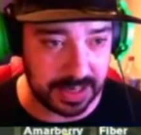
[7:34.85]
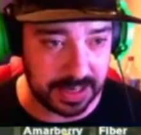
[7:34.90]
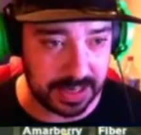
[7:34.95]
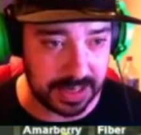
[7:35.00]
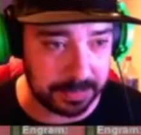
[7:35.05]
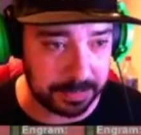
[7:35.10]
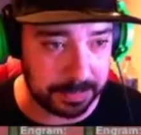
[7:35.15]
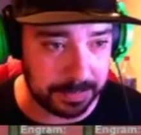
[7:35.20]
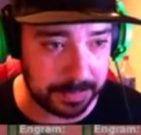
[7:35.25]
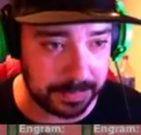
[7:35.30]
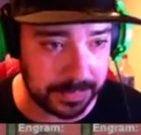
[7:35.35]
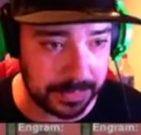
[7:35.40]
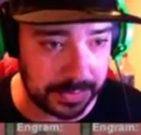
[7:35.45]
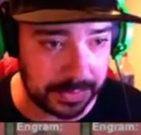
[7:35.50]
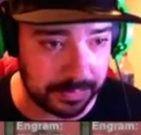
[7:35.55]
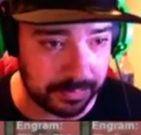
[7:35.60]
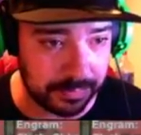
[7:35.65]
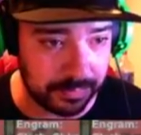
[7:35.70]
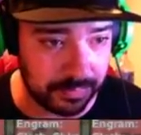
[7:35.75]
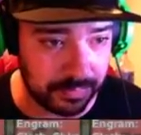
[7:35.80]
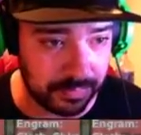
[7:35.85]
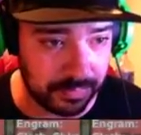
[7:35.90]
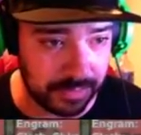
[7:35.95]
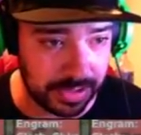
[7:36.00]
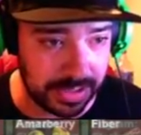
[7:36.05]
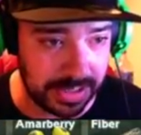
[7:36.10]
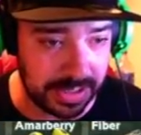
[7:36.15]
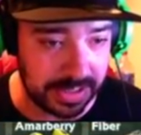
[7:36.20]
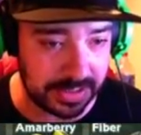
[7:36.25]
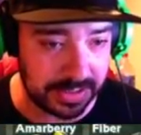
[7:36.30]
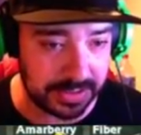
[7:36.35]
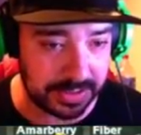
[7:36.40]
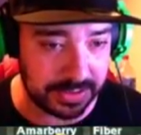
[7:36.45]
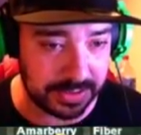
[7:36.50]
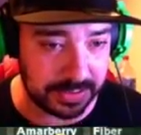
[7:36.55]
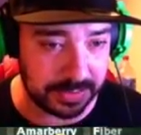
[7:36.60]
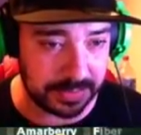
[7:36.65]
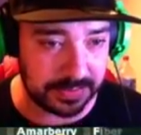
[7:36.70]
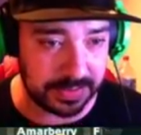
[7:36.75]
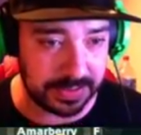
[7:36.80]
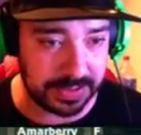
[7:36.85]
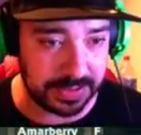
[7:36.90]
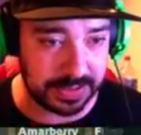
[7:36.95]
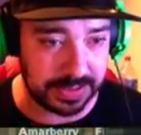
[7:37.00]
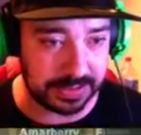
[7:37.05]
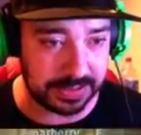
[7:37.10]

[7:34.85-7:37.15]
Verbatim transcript: Um, really could do with